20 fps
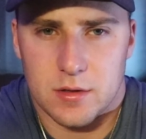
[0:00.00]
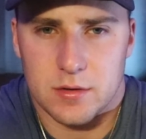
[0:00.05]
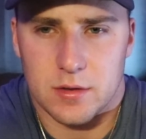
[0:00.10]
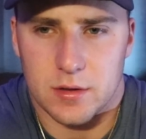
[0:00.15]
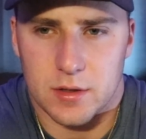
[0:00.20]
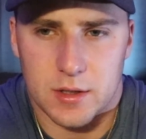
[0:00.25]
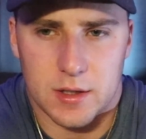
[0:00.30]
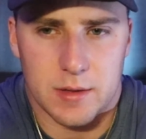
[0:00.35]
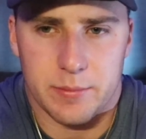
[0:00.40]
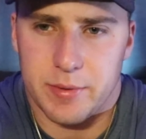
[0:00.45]

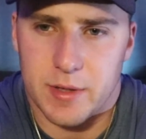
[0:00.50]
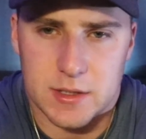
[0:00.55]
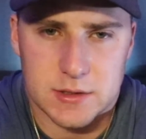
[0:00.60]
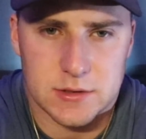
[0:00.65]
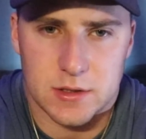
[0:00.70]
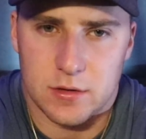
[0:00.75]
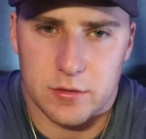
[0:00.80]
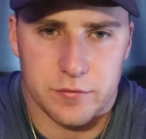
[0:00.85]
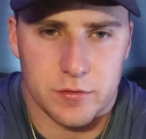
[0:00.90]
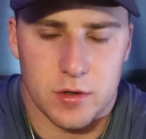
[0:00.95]
they're going to get
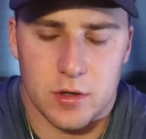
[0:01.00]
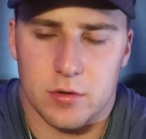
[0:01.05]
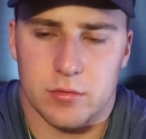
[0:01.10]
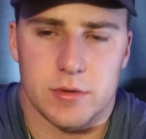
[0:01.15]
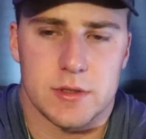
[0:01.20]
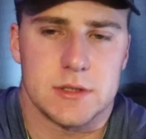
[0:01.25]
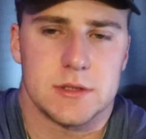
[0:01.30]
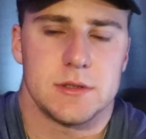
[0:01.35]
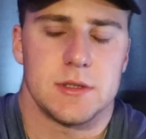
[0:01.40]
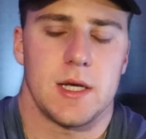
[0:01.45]
pissed at you for no
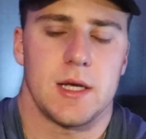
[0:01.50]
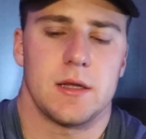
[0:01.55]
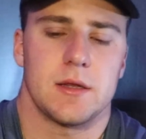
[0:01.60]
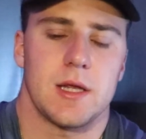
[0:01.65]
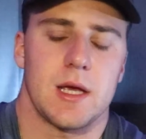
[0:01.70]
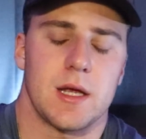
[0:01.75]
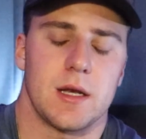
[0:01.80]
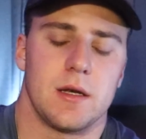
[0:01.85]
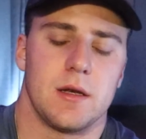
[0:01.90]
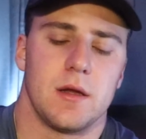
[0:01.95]
reason. They
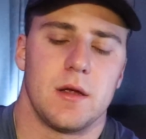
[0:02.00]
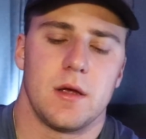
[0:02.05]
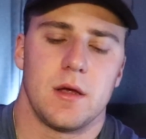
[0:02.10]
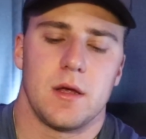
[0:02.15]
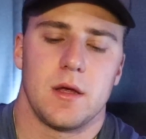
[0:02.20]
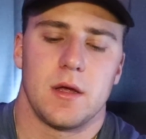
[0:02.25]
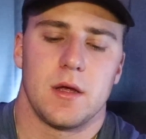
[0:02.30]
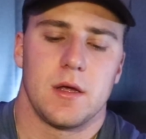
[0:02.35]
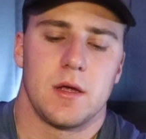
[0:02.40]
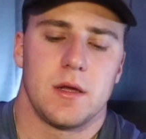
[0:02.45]
can
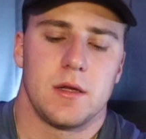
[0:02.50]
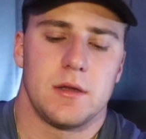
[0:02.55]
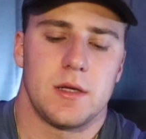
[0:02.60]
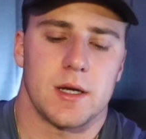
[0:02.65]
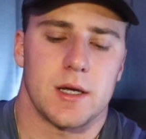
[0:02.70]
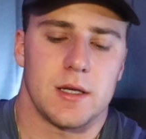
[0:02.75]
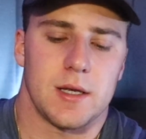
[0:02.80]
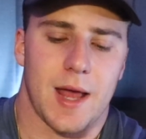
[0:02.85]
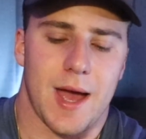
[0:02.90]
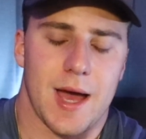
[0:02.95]

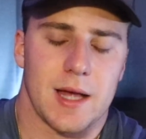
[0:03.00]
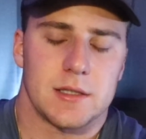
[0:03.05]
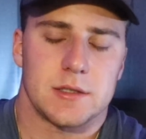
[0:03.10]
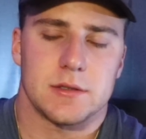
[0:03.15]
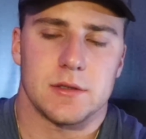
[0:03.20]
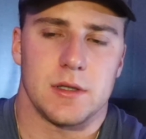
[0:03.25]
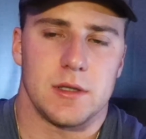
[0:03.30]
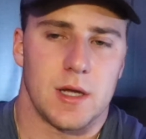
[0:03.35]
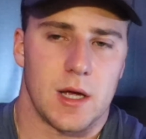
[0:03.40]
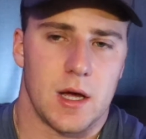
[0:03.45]

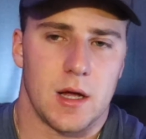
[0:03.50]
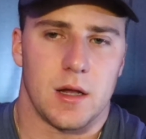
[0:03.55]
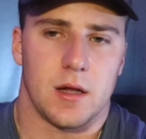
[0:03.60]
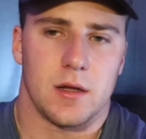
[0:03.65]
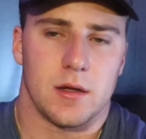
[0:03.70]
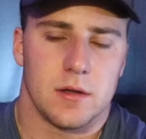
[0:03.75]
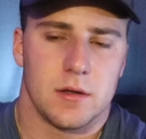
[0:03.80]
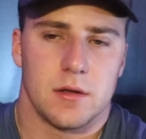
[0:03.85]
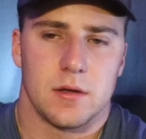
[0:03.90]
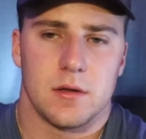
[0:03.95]
naturally
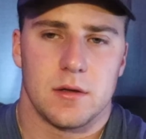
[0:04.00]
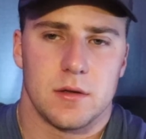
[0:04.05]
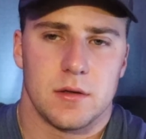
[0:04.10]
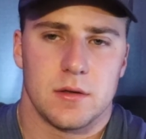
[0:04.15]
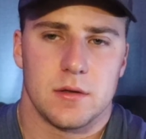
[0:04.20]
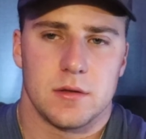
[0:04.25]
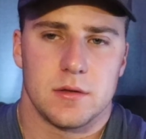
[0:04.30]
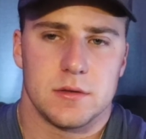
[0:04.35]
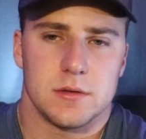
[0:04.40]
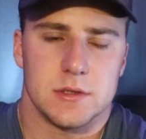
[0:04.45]
tell
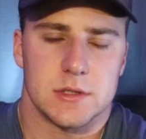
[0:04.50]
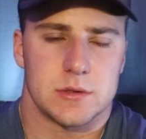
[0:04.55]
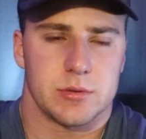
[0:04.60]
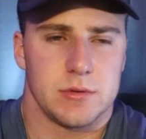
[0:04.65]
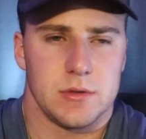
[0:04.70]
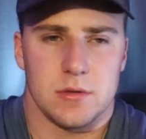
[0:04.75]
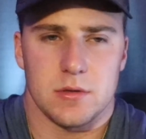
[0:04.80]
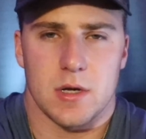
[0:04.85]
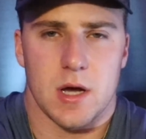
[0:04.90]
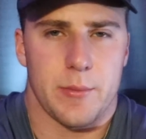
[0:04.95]
just
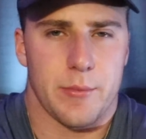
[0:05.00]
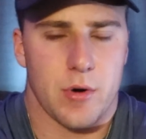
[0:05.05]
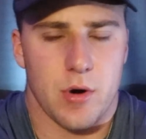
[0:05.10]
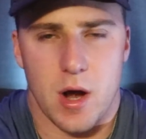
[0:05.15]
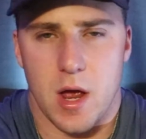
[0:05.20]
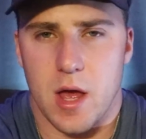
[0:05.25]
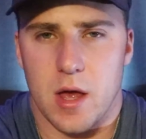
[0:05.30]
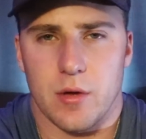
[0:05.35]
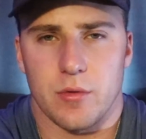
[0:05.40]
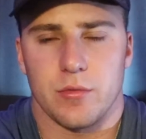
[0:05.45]
when you come
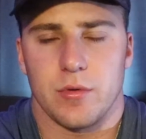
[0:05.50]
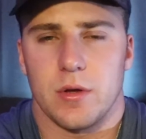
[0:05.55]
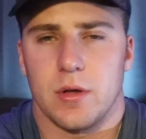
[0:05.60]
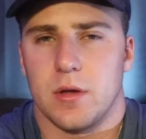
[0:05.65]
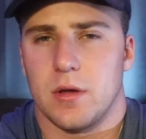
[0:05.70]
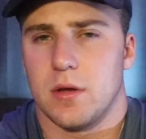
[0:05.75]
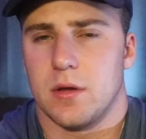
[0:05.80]
around.